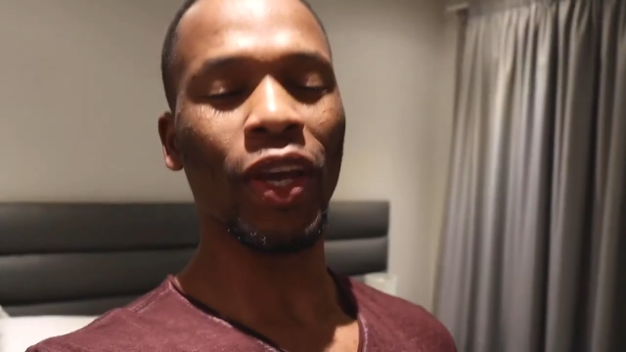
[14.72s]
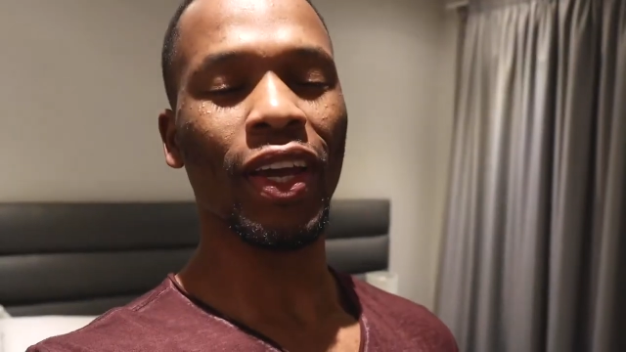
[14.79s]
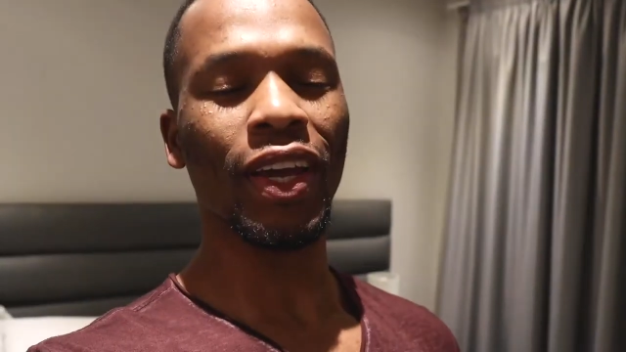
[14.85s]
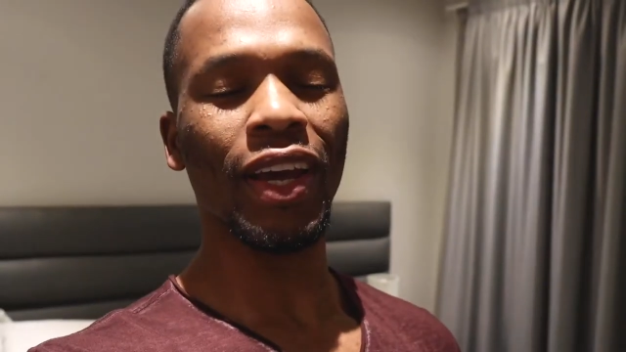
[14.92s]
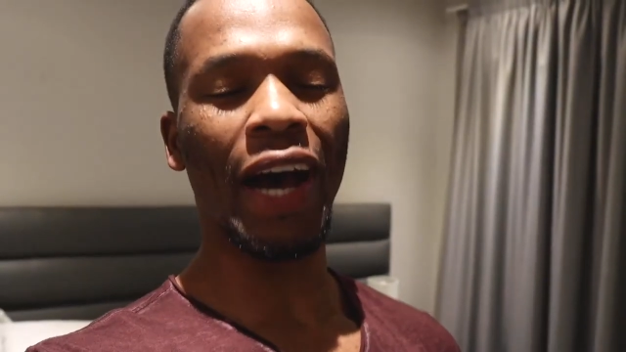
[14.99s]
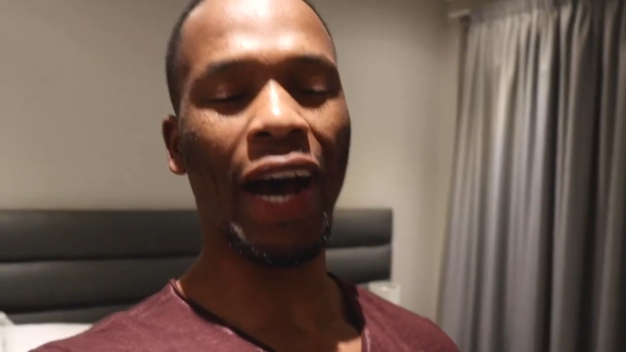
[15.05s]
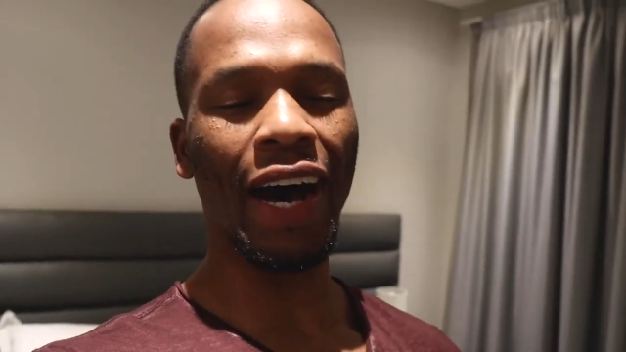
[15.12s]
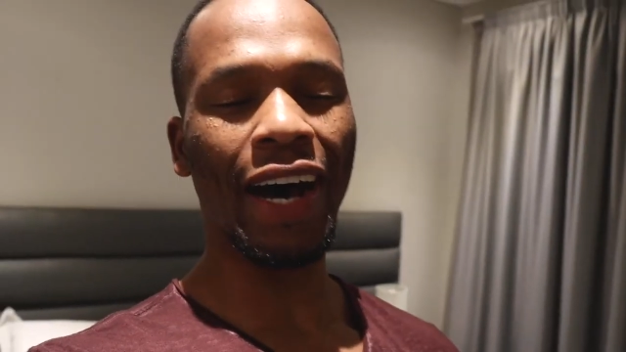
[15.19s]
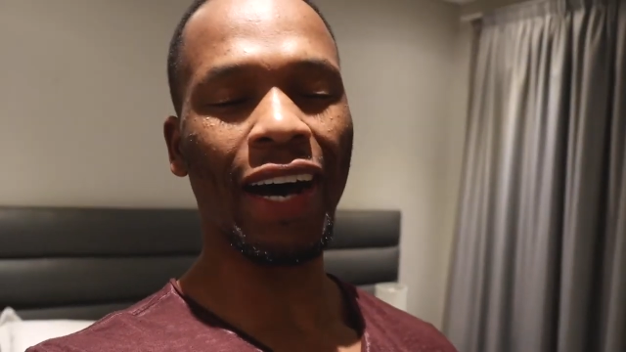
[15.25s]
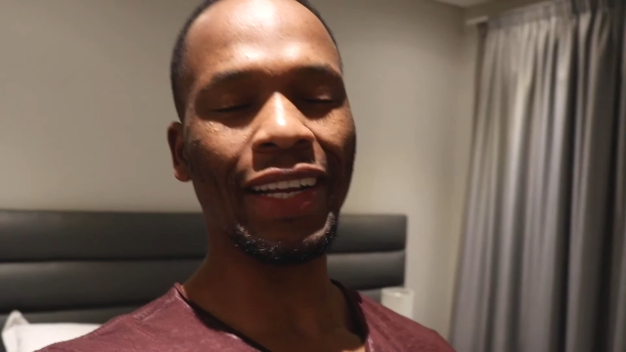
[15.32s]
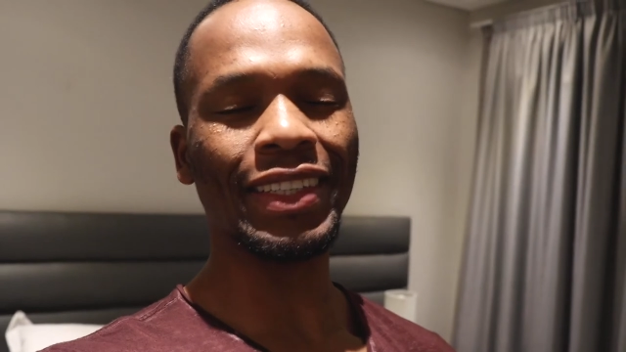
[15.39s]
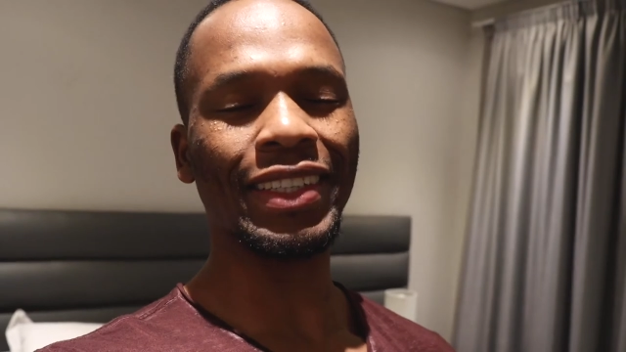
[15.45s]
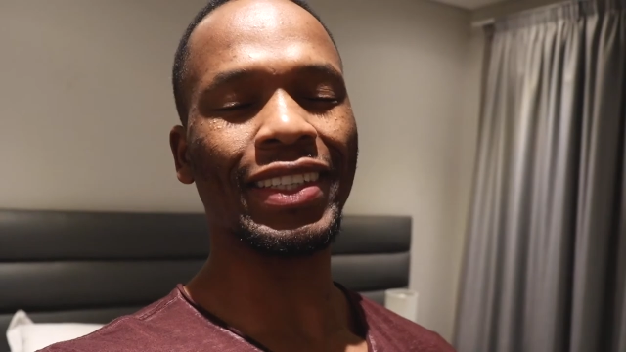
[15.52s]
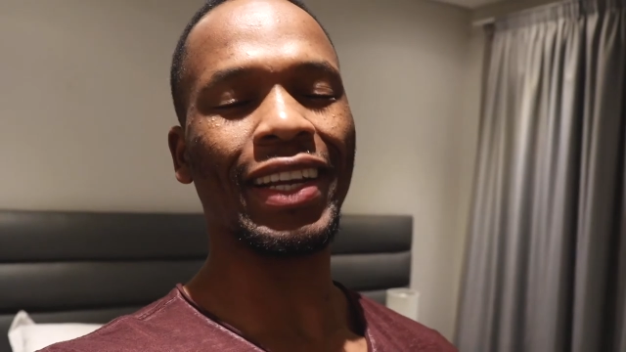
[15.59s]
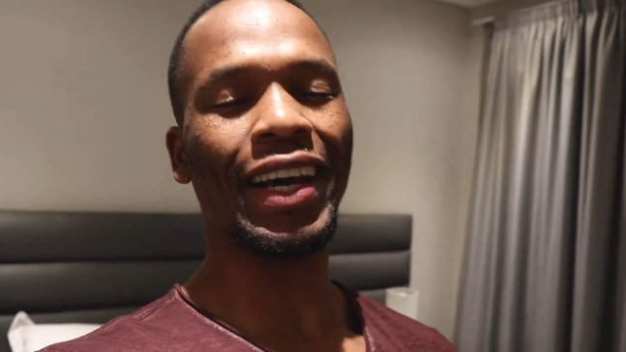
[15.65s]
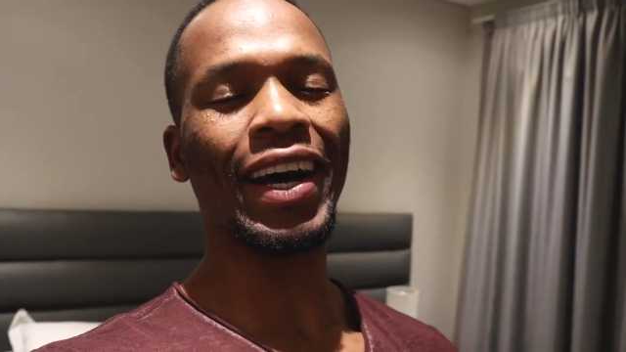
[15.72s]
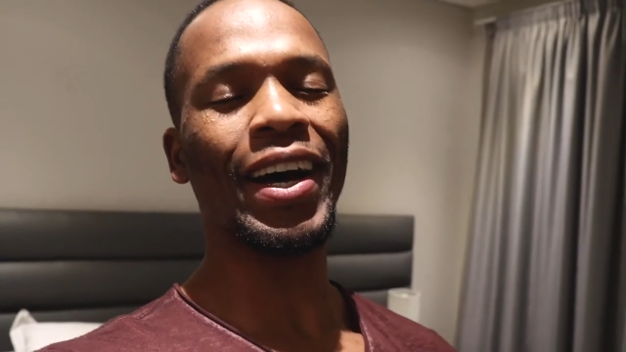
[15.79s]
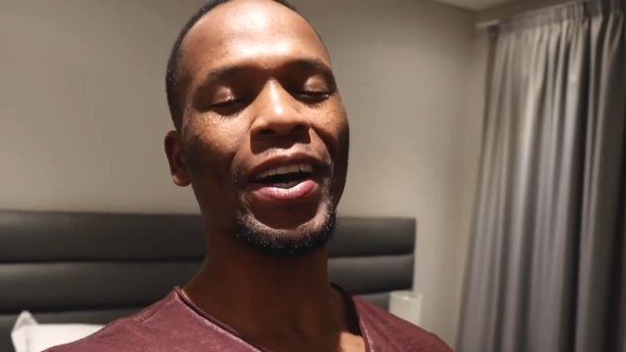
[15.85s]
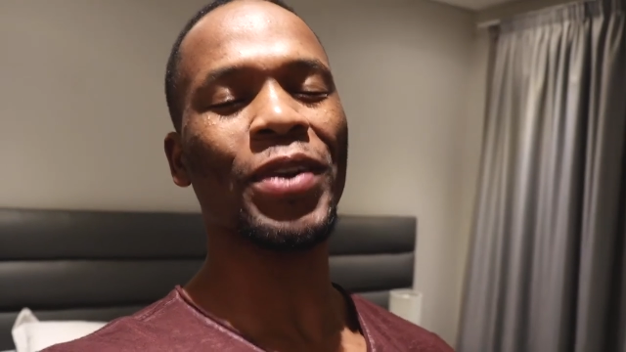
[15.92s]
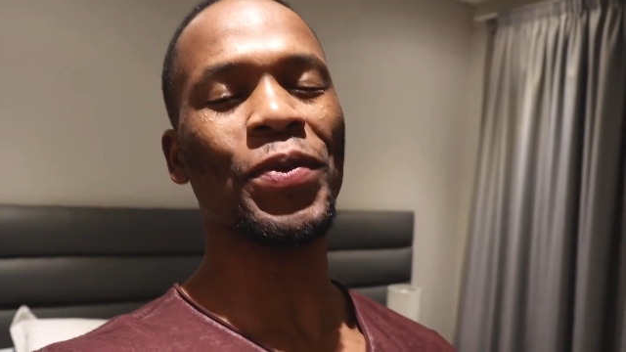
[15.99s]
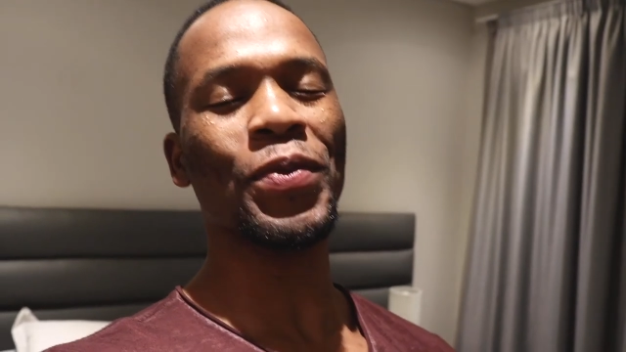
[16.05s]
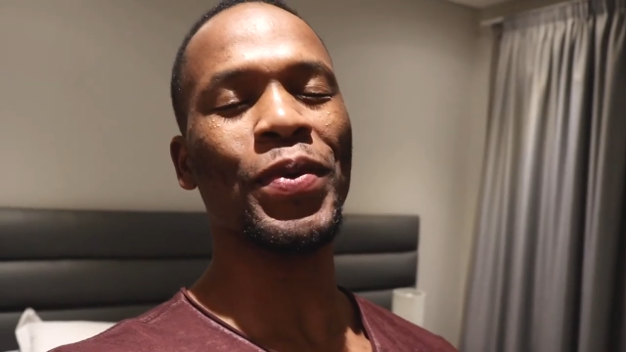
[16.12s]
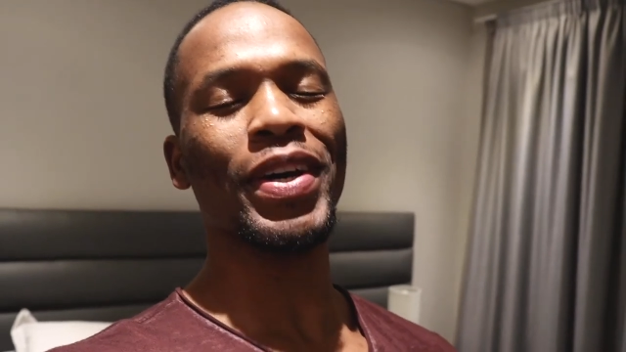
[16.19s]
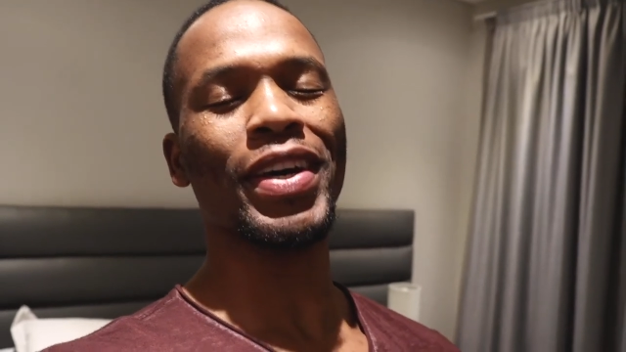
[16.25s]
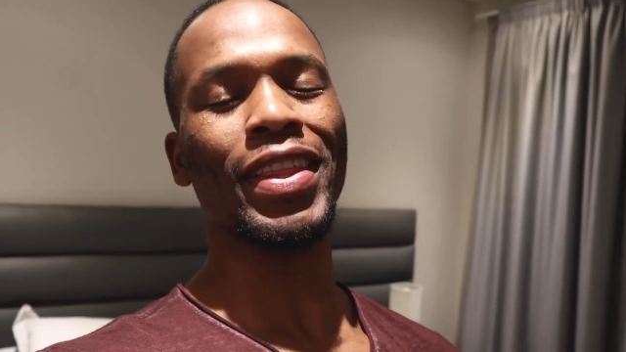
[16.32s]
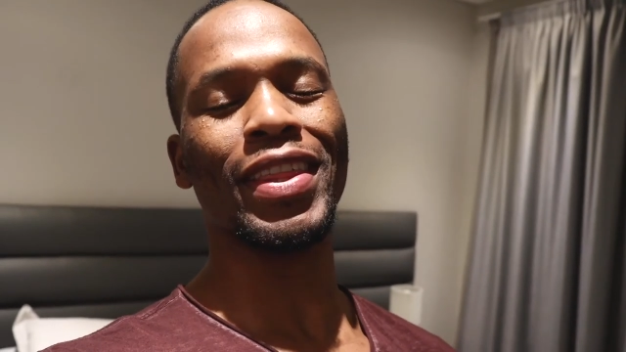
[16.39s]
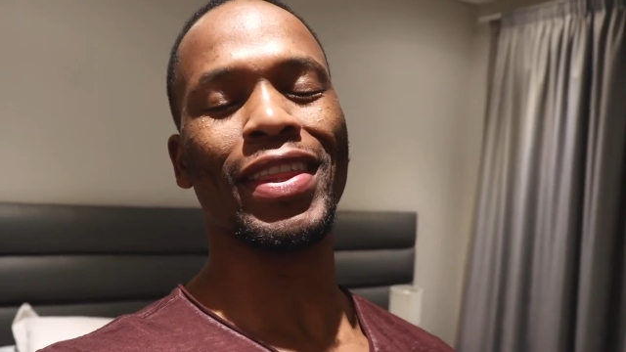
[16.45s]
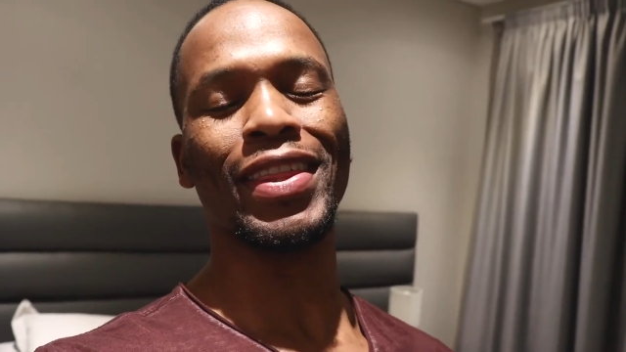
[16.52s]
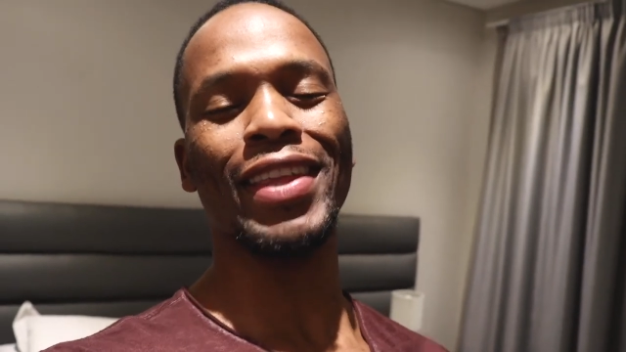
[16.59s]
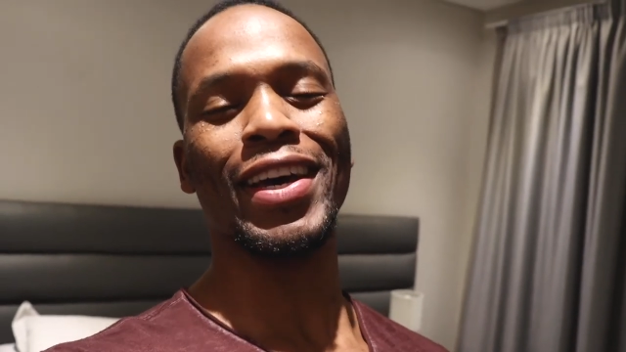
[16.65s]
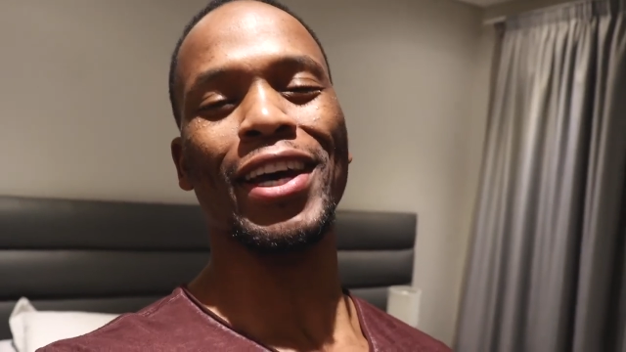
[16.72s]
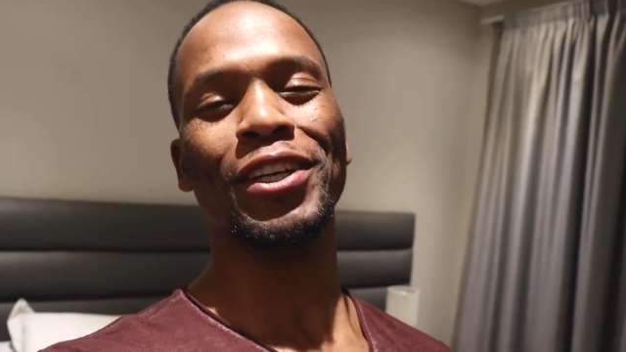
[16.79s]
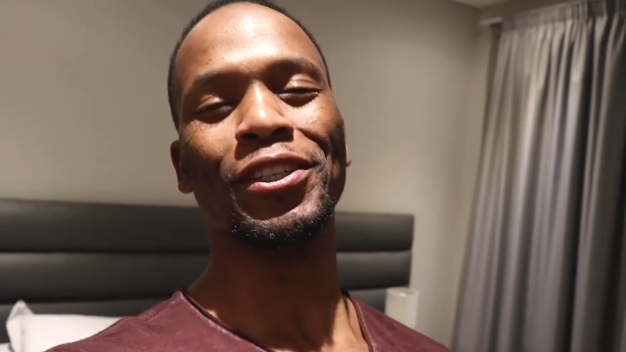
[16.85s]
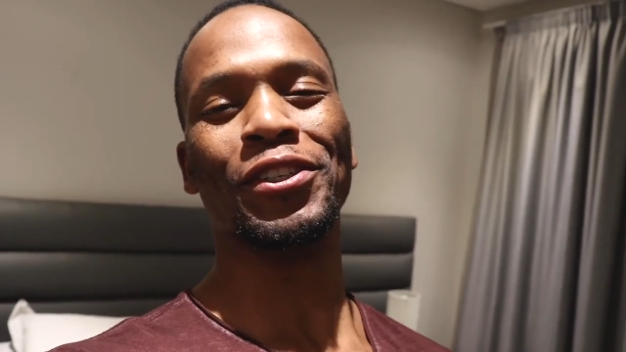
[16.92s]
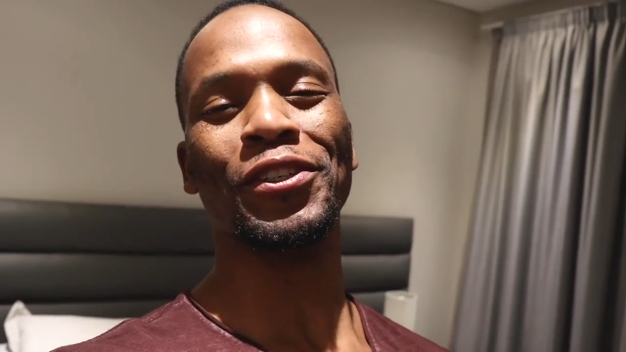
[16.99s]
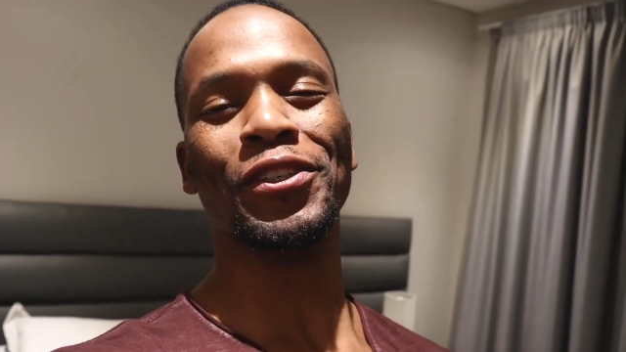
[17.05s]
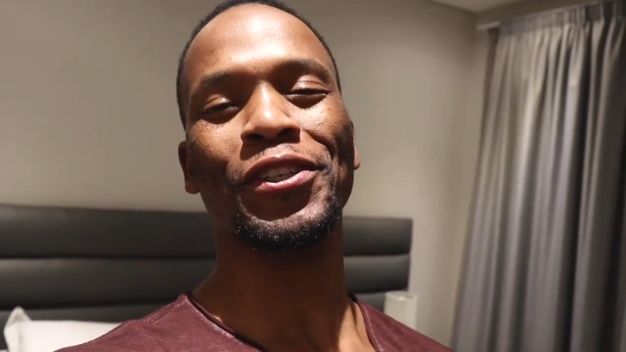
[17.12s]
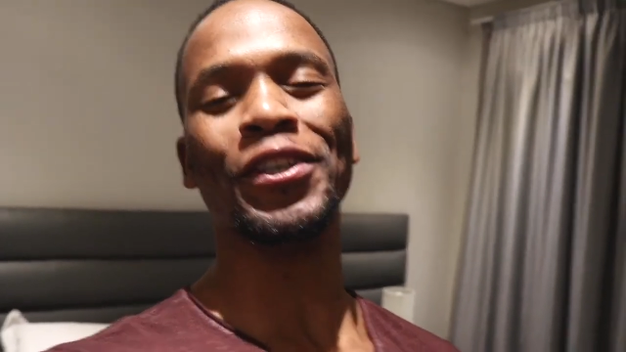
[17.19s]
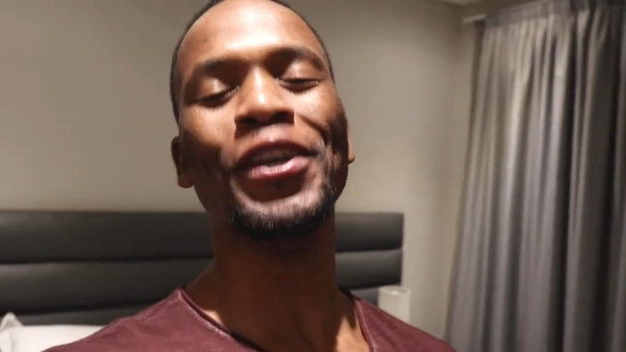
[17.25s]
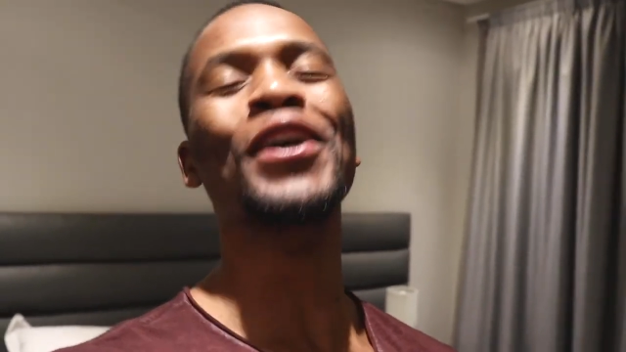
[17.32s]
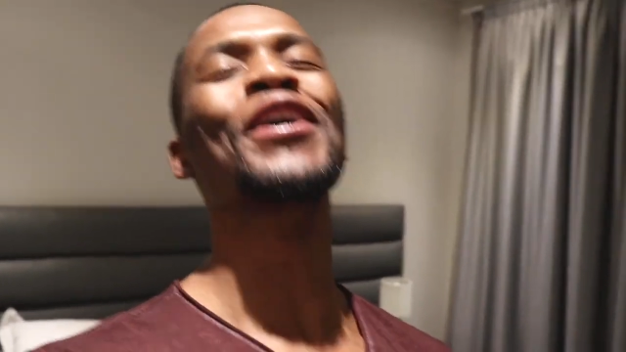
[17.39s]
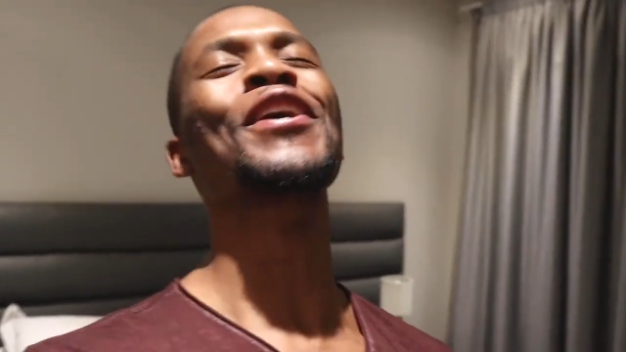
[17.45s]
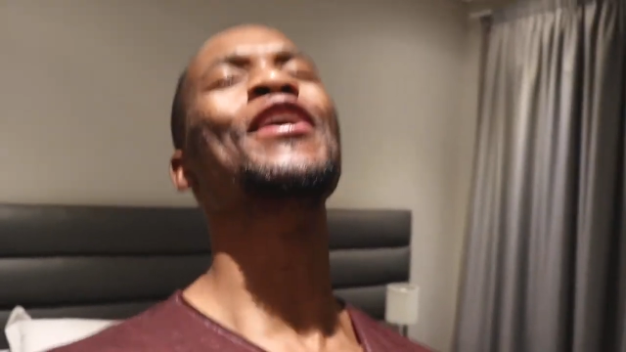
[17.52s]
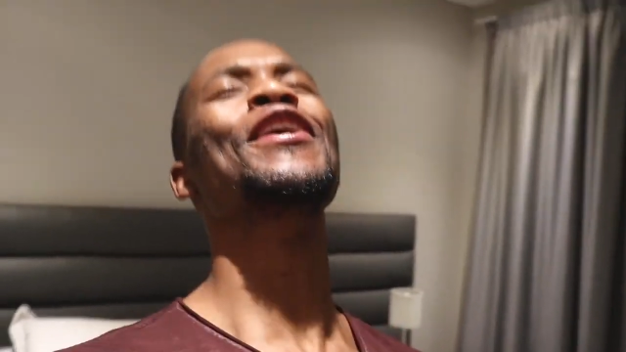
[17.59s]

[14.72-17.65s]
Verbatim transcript: We are done with the shoot,